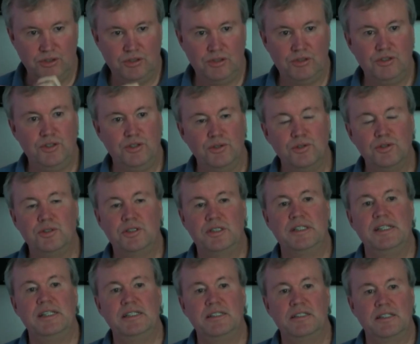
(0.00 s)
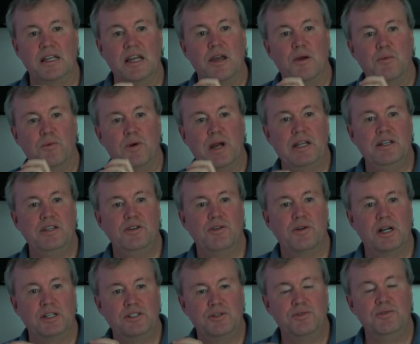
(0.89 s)
use these when
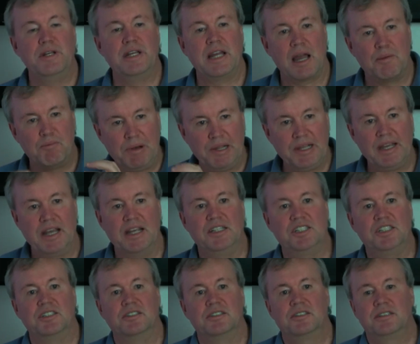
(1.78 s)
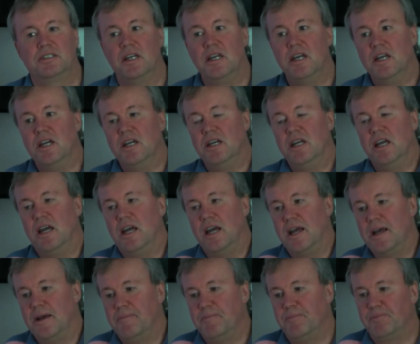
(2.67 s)
you are doing applications.
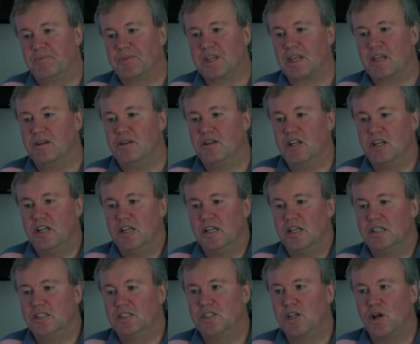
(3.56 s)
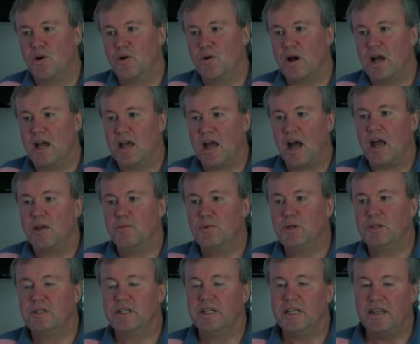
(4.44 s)
So I
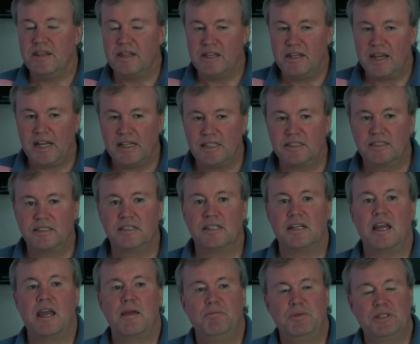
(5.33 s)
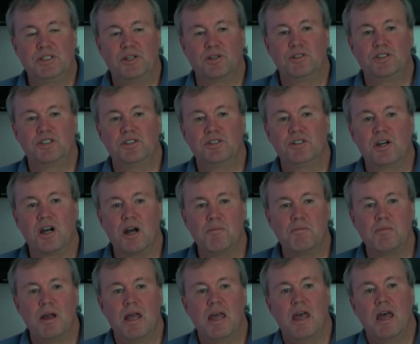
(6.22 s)
will, in the next episodes to
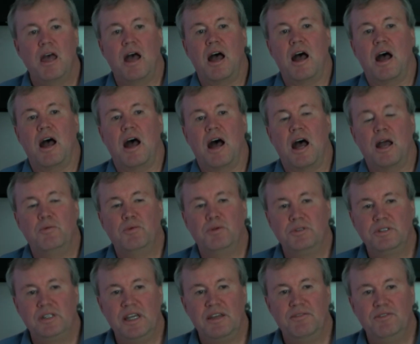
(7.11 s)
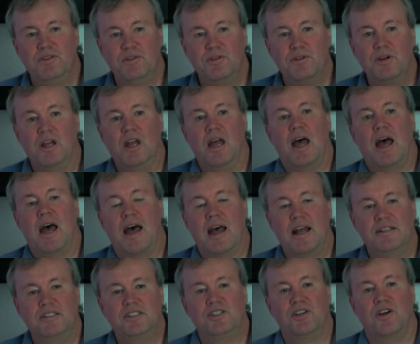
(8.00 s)
come, I will give you
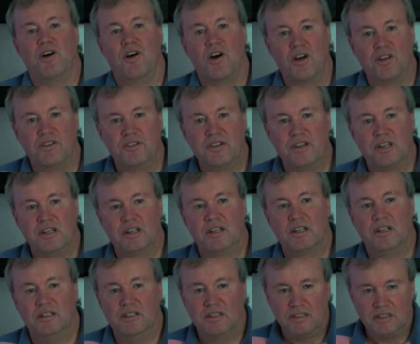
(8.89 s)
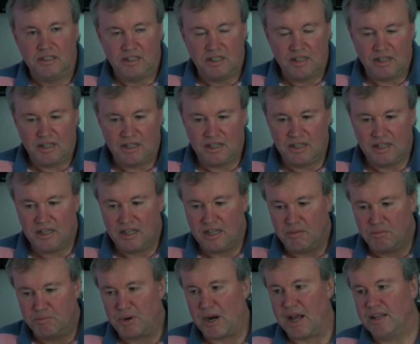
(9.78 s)
hands-on
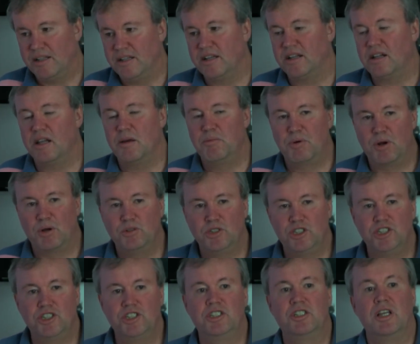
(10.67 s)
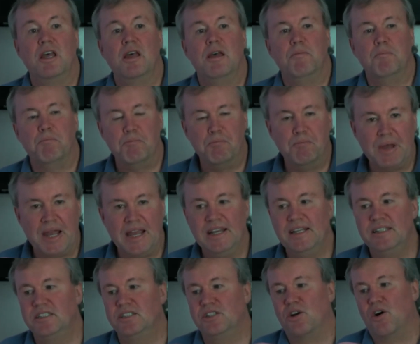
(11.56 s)
practical approaches
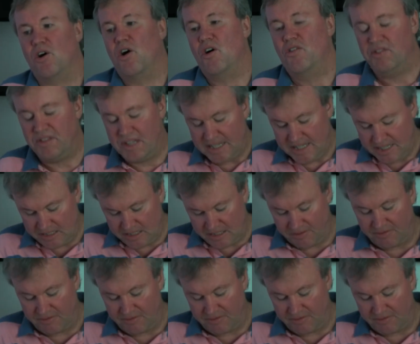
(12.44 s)
based on these